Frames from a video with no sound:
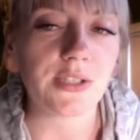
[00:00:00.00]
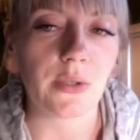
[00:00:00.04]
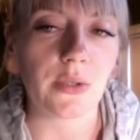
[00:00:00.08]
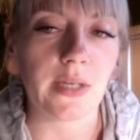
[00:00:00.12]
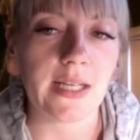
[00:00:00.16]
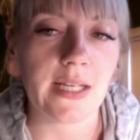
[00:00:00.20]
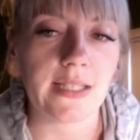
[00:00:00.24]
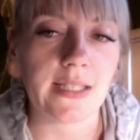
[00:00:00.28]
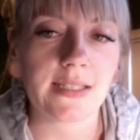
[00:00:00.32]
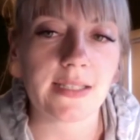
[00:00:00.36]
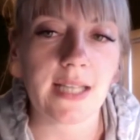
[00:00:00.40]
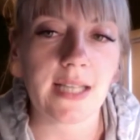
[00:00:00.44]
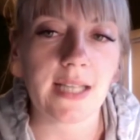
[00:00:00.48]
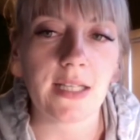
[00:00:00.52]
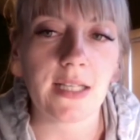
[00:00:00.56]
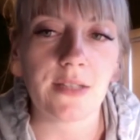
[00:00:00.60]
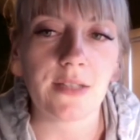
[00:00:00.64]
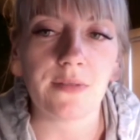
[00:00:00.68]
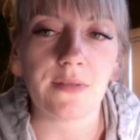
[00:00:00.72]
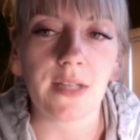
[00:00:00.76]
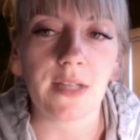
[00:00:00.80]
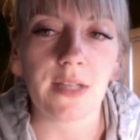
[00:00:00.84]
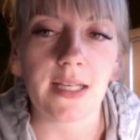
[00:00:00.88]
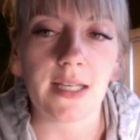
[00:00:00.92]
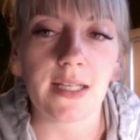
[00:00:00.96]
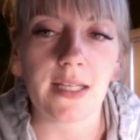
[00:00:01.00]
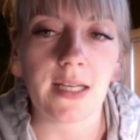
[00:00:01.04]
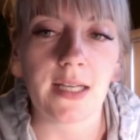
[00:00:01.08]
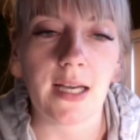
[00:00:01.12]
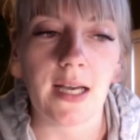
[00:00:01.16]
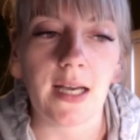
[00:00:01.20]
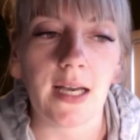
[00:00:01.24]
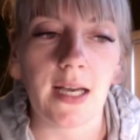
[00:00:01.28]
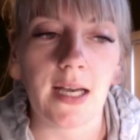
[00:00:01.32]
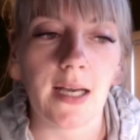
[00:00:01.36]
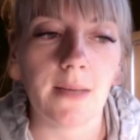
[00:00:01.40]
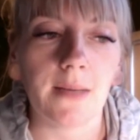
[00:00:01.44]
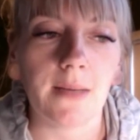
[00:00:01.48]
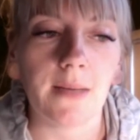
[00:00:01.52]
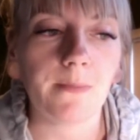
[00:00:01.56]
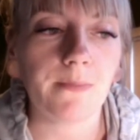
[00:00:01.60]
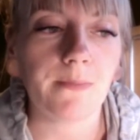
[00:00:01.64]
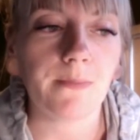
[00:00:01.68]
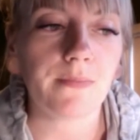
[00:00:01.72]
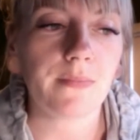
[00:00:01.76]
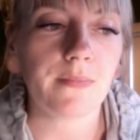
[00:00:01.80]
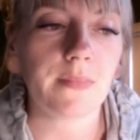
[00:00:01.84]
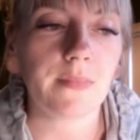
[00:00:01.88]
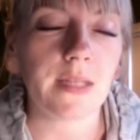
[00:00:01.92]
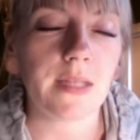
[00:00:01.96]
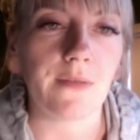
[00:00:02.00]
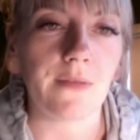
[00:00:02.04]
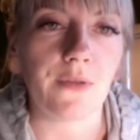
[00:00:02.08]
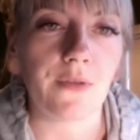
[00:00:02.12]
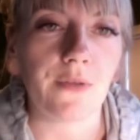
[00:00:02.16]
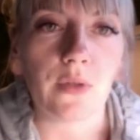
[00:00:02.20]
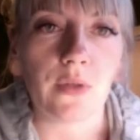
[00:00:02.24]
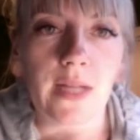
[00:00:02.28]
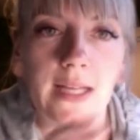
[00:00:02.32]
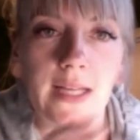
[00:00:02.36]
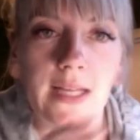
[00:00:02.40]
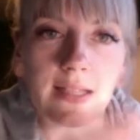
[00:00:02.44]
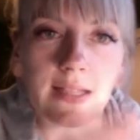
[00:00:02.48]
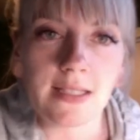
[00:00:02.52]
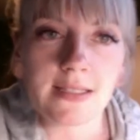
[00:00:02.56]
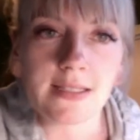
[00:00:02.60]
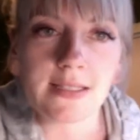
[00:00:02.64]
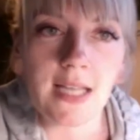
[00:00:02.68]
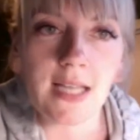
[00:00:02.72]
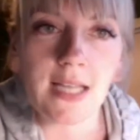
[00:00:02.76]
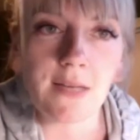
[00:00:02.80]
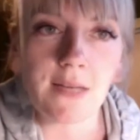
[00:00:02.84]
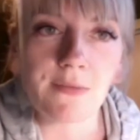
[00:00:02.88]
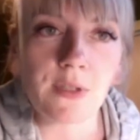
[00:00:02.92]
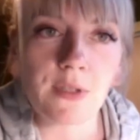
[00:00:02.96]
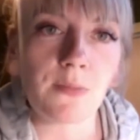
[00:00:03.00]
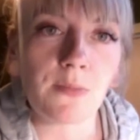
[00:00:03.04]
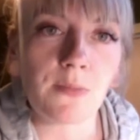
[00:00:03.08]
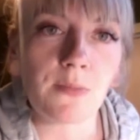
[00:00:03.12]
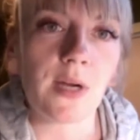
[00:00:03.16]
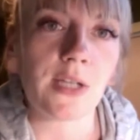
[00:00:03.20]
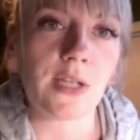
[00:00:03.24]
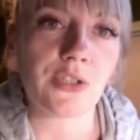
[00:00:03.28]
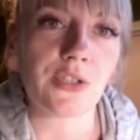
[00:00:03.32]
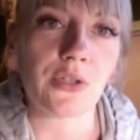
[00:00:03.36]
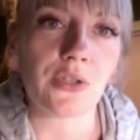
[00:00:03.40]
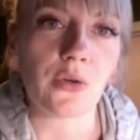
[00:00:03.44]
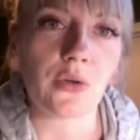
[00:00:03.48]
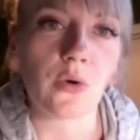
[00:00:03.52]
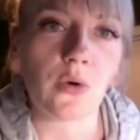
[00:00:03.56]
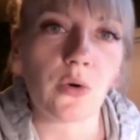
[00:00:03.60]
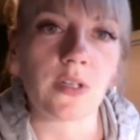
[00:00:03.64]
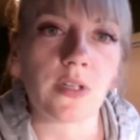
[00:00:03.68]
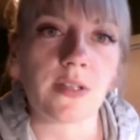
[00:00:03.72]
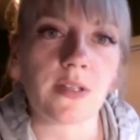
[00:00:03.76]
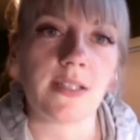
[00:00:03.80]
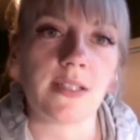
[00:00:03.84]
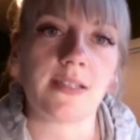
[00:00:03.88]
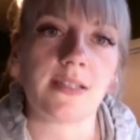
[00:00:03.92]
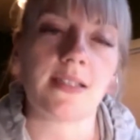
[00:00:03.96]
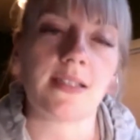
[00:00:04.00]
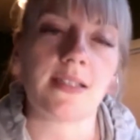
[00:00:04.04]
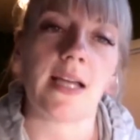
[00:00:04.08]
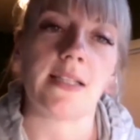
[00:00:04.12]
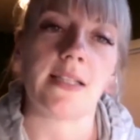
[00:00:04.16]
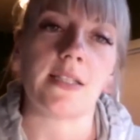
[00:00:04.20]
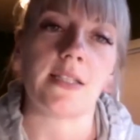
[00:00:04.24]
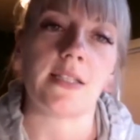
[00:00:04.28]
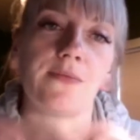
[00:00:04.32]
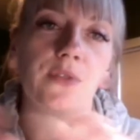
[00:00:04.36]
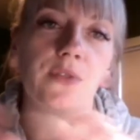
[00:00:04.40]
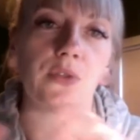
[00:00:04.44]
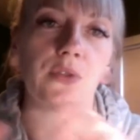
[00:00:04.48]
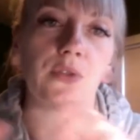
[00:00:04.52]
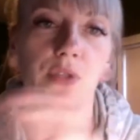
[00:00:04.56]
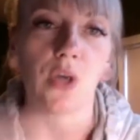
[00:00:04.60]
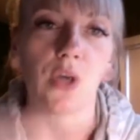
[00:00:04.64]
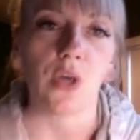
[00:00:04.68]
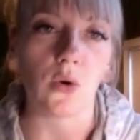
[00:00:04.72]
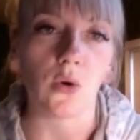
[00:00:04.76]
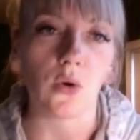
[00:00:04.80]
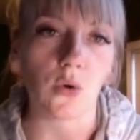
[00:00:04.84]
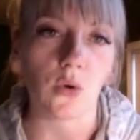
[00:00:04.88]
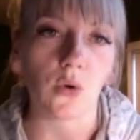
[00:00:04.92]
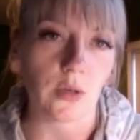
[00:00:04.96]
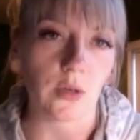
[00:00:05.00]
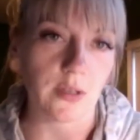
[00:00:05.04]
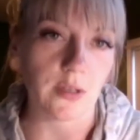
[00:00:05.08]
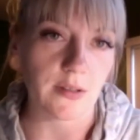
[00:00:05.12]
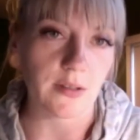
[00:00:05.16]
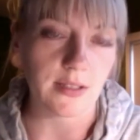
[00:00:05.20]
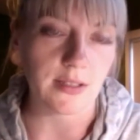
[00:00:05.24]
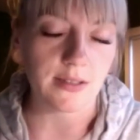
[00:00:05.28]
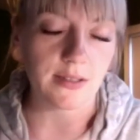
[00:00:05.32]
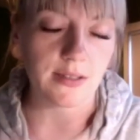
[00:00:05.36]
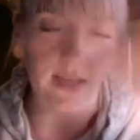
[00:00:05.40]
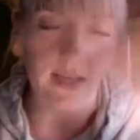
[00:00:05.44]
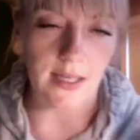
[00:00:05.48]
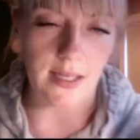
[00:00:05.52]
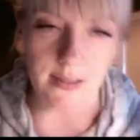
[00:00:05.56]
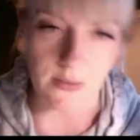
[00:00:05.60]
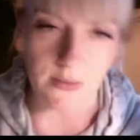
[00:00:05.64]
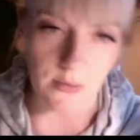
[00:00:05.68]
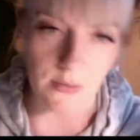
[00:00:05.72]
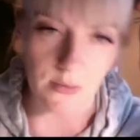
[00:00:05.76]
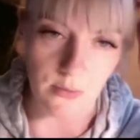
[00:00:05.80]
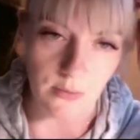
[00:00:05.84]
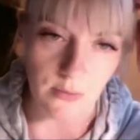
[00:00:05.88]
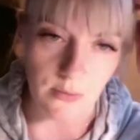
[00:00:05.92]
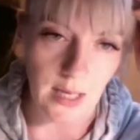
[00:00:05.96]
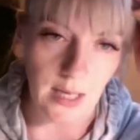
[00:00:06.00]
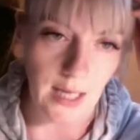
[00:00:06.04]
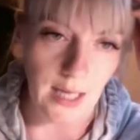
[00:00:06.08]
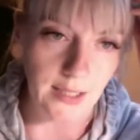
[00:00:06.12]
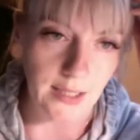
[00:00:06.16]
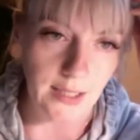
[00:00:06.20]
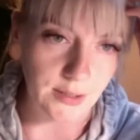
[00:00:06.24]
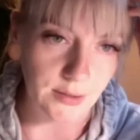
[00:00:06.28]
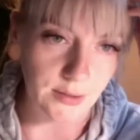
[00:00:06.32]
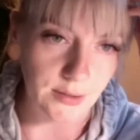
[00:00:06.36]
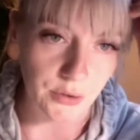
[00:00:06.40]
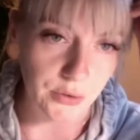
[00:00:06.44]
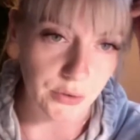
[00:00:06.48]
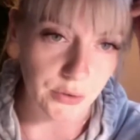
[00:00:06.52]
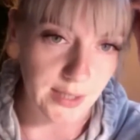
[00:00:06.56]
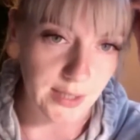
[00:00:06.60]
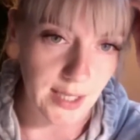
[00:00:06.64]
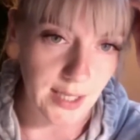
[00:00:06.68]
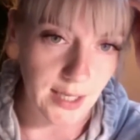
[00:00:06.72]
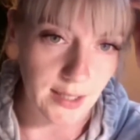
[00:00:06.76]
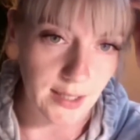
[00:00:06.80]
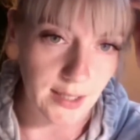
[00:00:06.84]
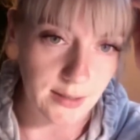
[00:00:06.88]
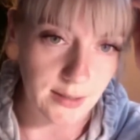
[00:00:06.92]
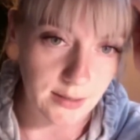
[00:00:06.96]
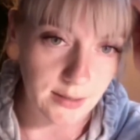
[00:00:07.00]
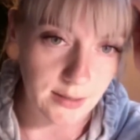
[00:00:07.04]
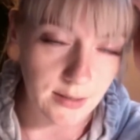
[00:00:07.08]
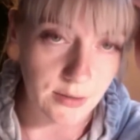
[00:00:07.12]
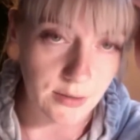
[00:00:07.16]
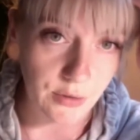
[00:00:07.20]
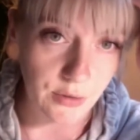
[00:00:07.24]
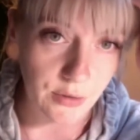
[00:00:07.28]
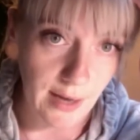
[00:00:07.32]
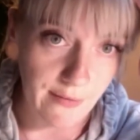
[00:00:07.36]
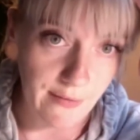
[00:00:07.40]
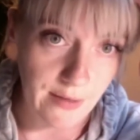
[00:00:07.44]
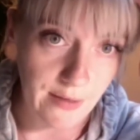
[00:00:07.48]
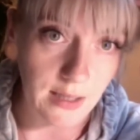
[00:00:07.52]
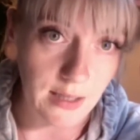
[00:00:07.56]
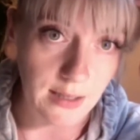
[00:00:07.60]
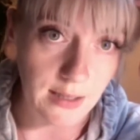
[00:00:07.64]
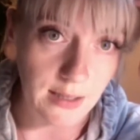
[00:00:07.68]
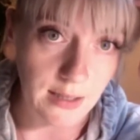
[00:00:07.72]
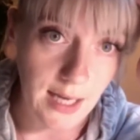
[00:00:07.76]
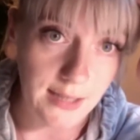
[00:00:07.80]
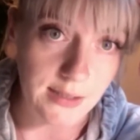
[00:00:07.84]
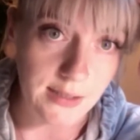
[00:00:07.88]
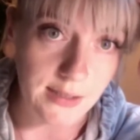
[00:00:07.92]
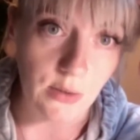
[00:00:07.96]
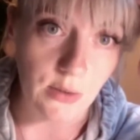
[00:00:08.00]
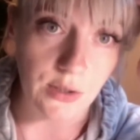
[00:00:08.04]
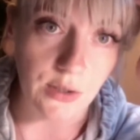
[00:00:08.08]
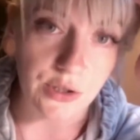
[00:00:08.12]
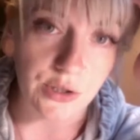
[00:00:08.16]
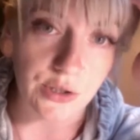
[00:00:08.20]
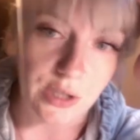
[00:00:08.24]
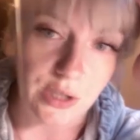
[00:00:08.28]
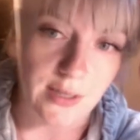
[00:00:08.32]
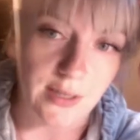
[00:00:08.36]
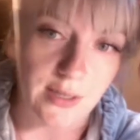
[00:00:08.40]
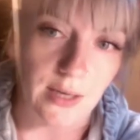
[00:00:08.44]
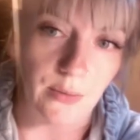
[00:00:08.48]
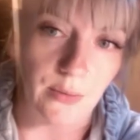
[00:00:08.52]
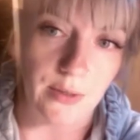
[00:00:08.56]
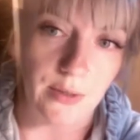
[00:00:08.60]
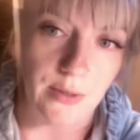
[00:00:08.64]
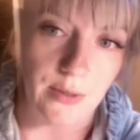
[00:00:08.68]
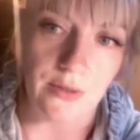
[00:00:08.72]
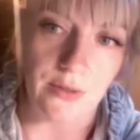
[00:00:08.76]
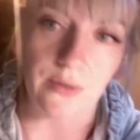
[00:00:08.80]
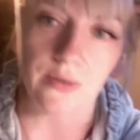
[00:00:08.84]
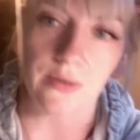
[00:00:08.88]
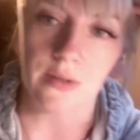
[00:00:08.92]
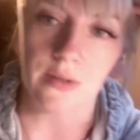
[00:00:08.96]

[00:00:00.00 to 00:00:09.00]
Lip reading: It's kind of like, if you like this kind of compression, order this size. If you don't, order this size. I use that graphic a lot, so I'll share that with you.